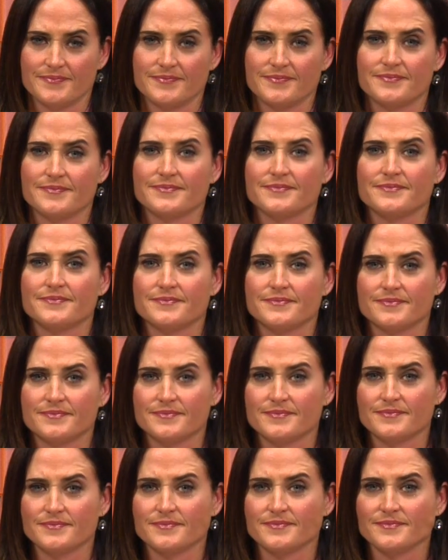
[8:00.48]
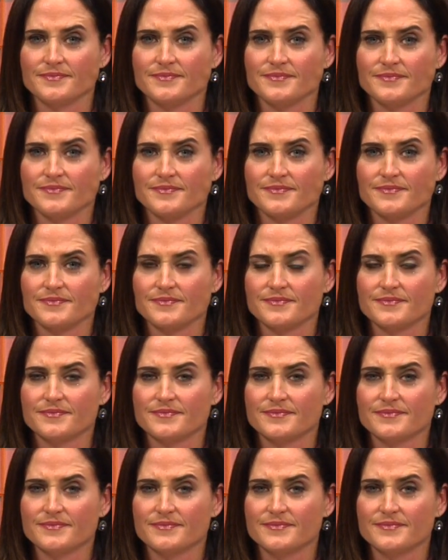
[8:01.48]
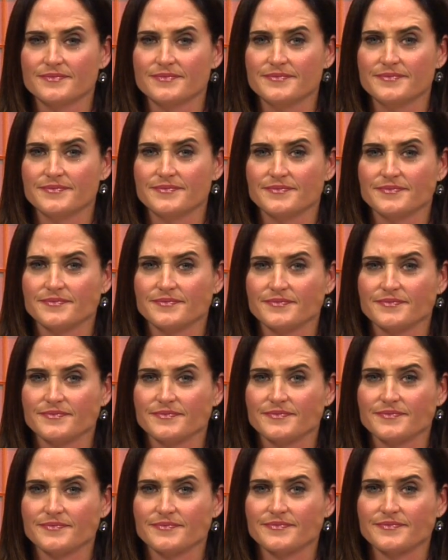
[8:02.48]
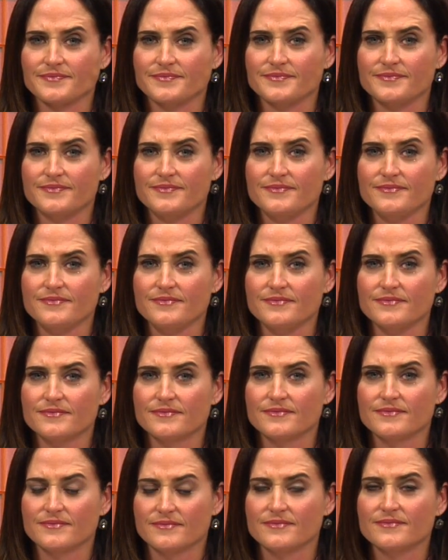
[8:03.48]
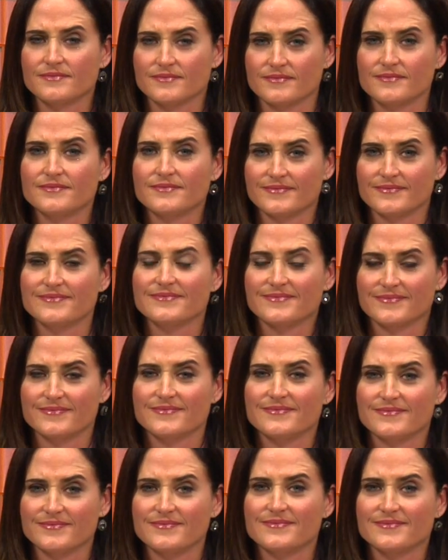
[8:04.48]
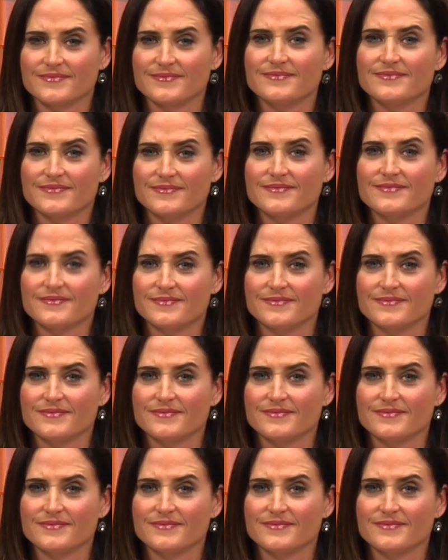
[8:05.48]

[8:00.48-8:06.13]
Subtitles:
[no speech]